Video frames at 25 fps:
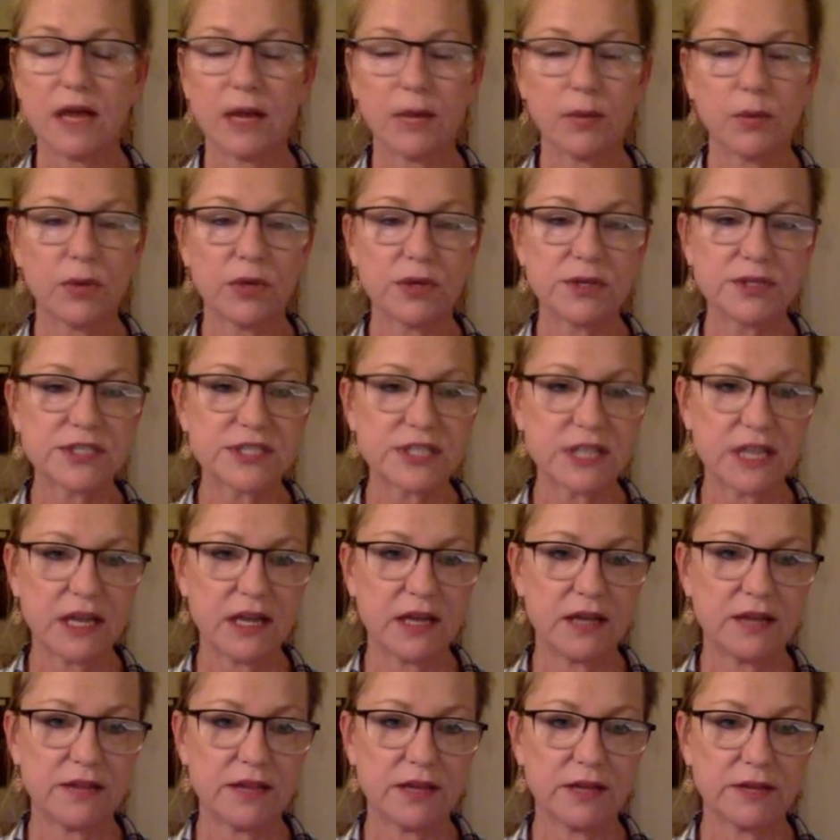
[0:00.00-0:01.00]
I will
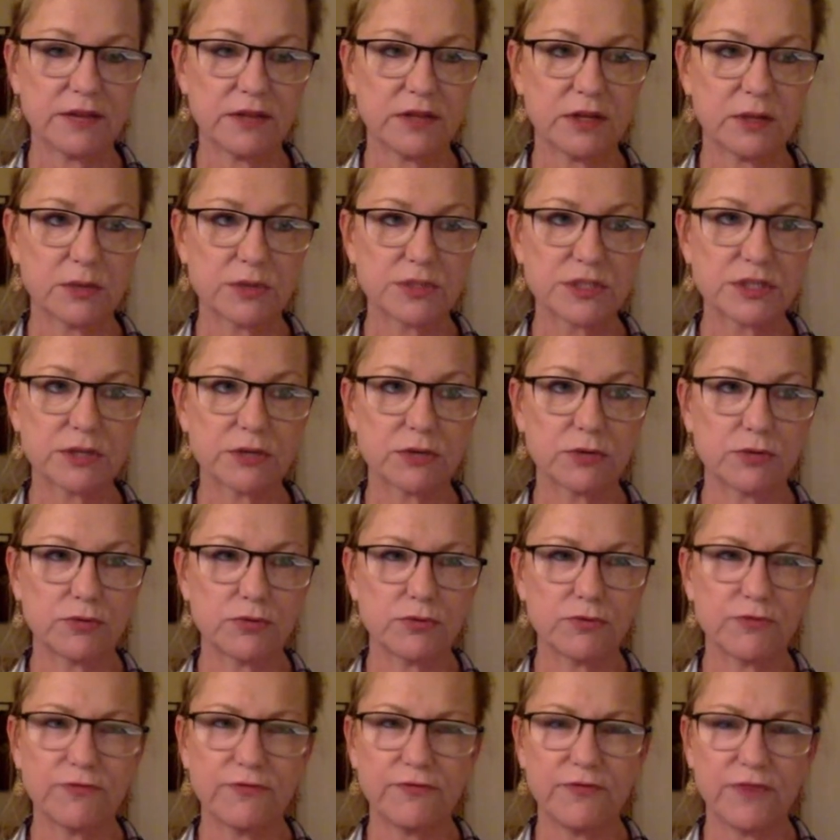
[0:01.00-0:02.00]
say that there was a
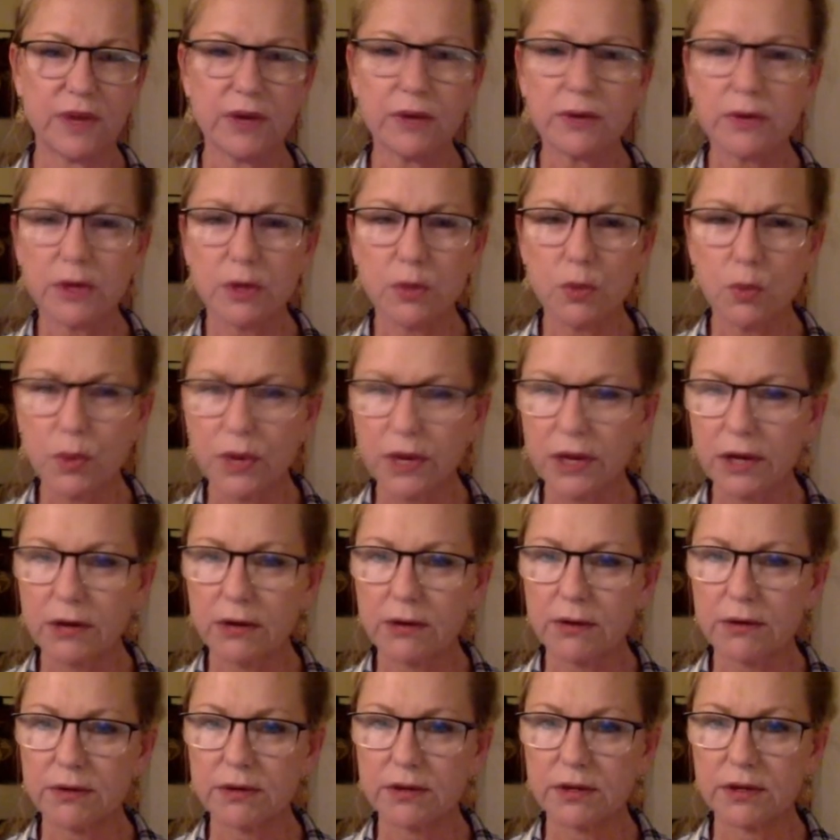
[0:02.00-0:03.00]
very
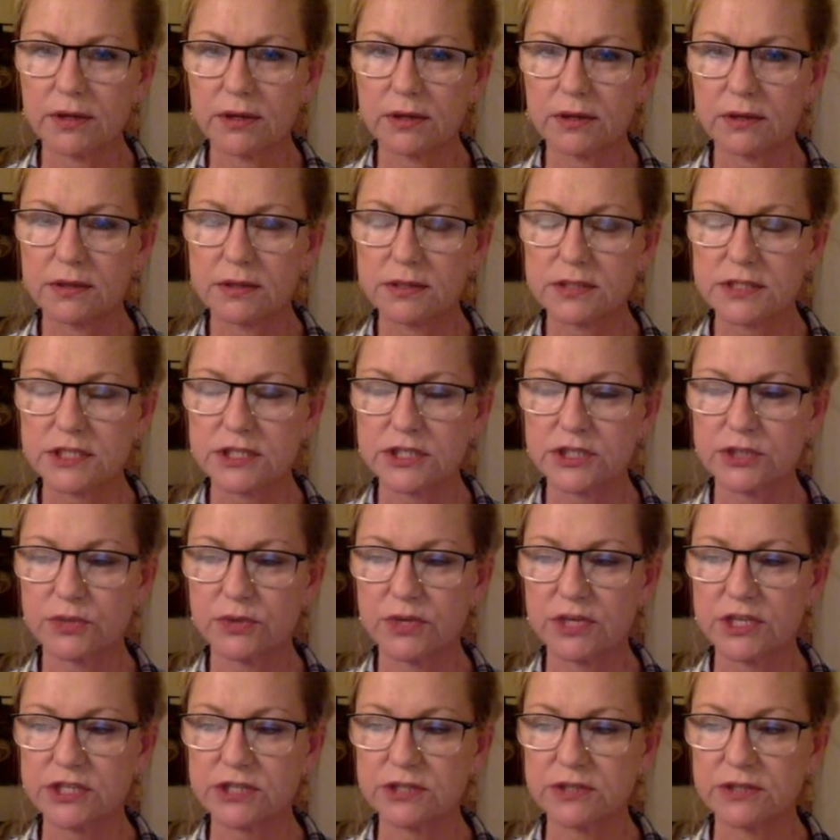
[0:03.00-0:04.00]
weird
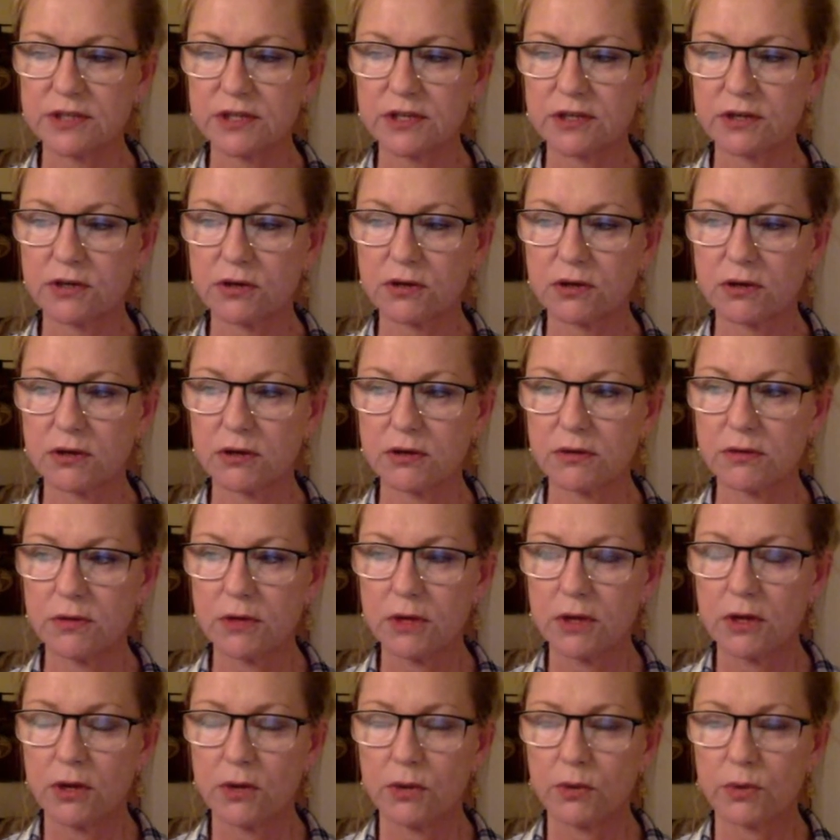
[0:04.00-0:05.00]
situation that occurred
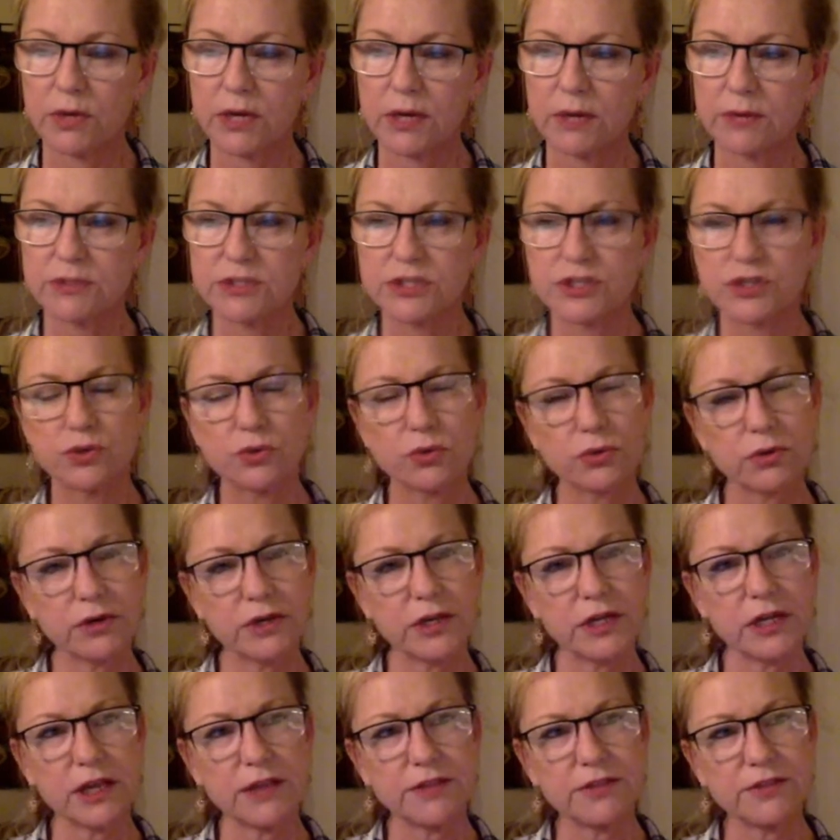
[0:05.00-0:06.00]
when I was
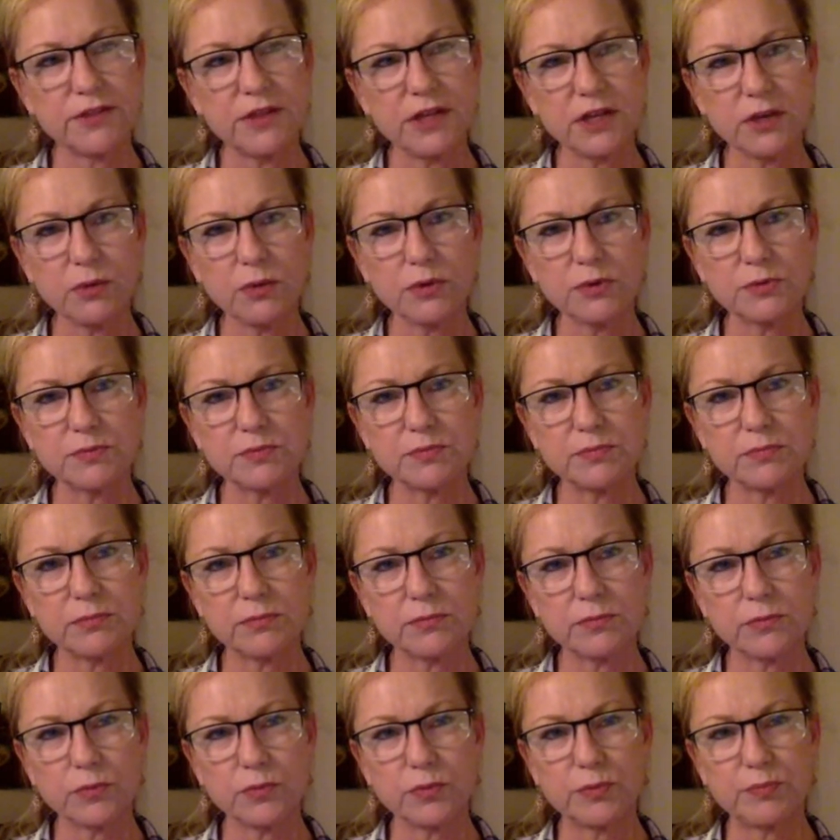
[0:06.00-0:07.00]
touring. I think it would
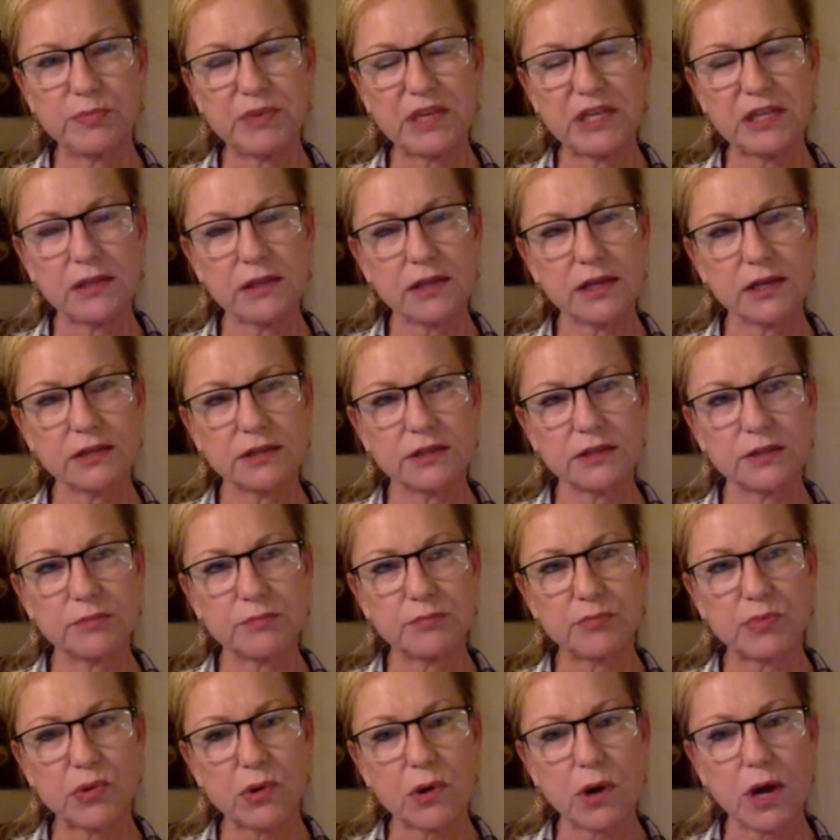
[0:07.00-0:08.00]
be like
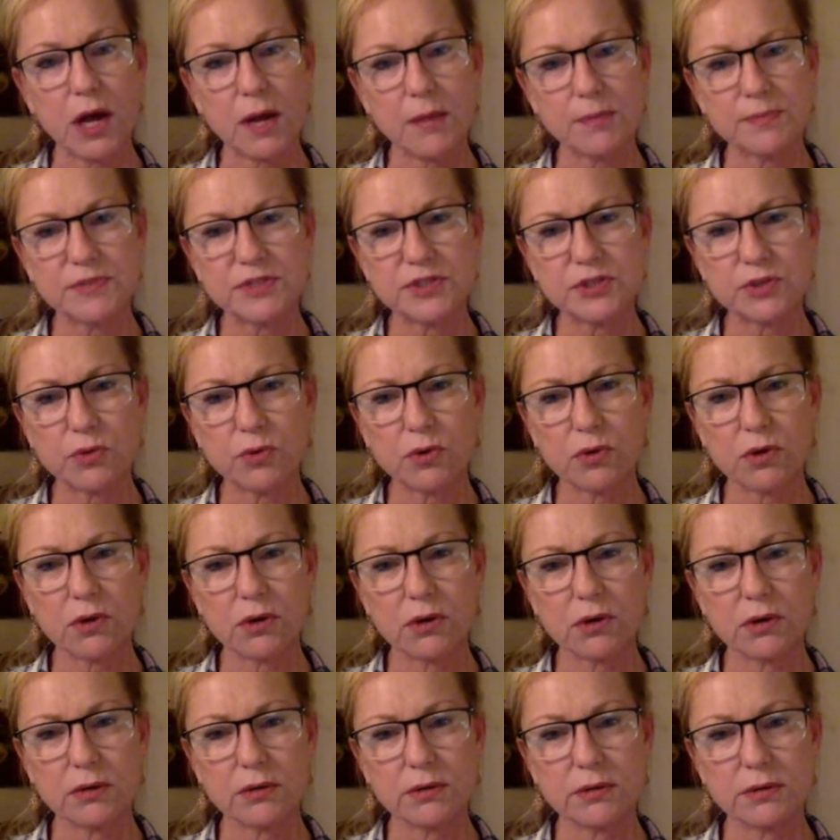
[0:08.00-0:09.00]
the props
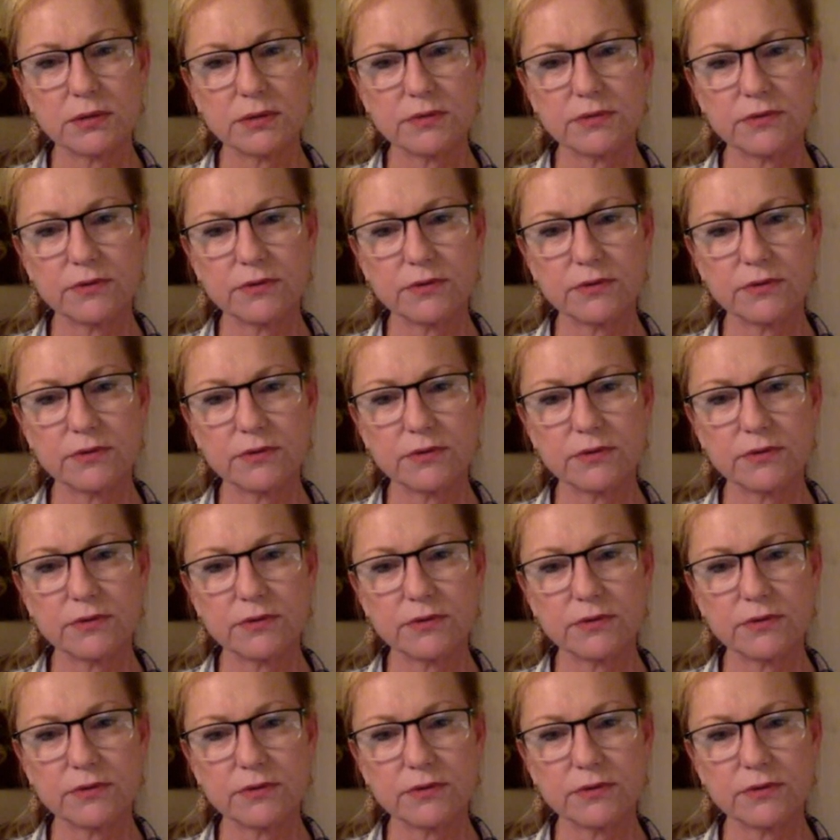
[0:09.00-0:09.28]
or